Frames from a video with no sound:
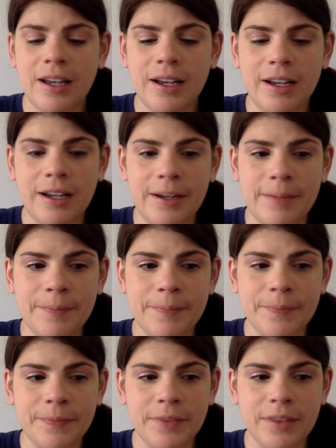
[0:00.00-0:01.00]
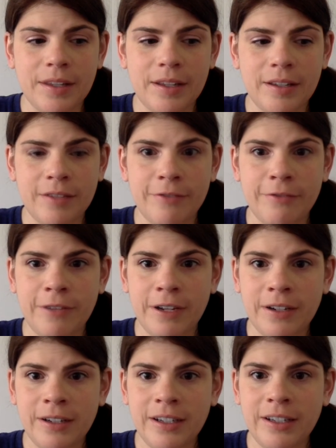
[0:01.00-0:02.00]
I had a
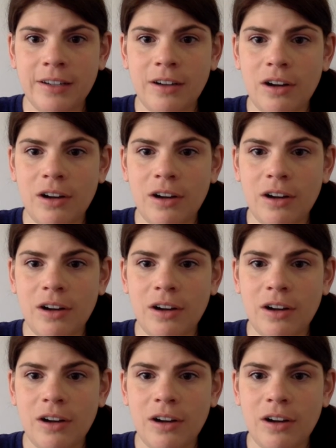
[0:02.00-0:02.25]
very